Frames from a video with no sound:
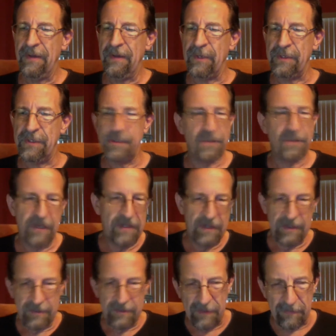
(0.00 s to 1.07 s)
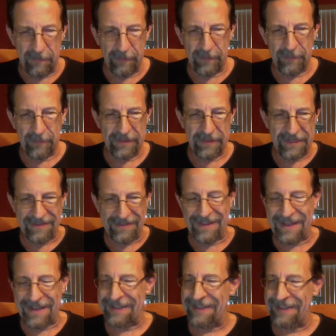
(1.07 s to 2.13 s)
Which we'll get to
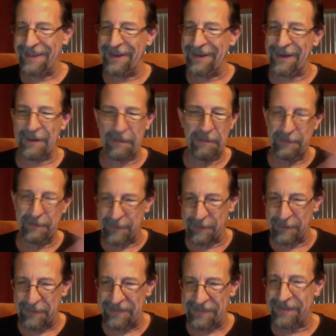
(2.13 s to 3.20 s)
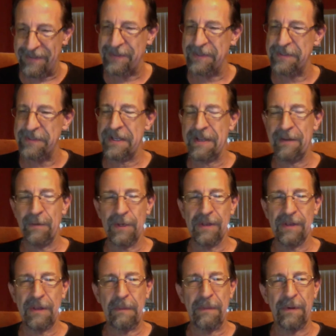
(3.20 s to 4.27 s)
that later. People misunderstand
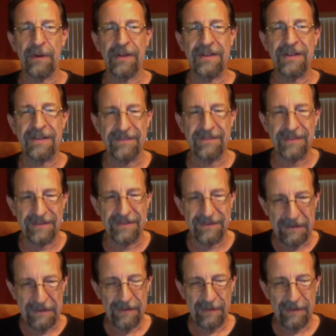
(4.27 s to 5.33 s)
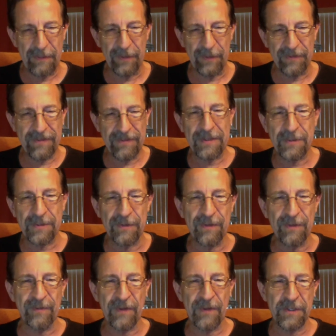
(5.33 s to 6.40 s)
what the point is, and most sexual
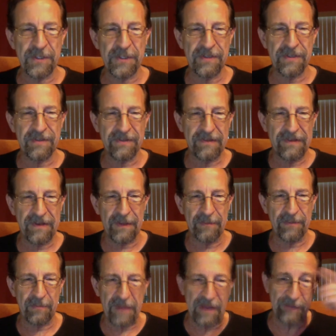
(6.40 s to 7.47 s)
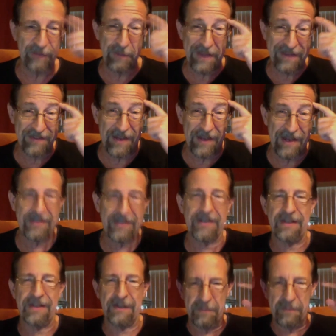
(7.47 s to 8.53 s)
dysfunction comes about from
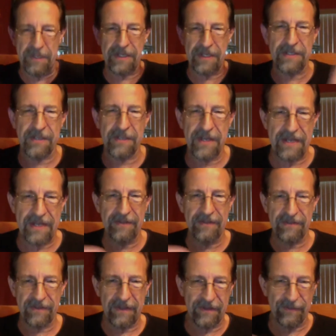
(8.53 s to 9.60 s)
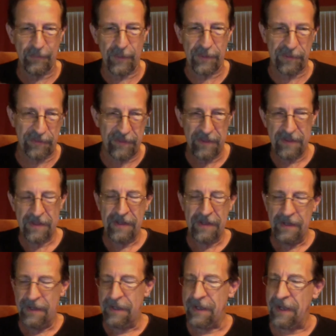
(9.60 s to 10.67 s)
anxiety and being in your head instead of with
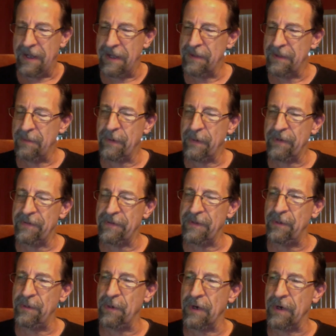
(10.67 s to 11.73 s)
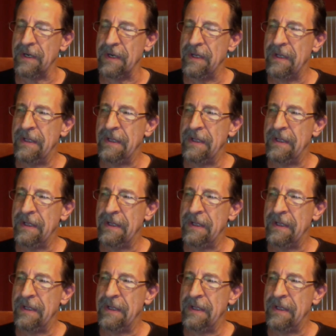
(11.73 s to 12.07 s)
the person you are.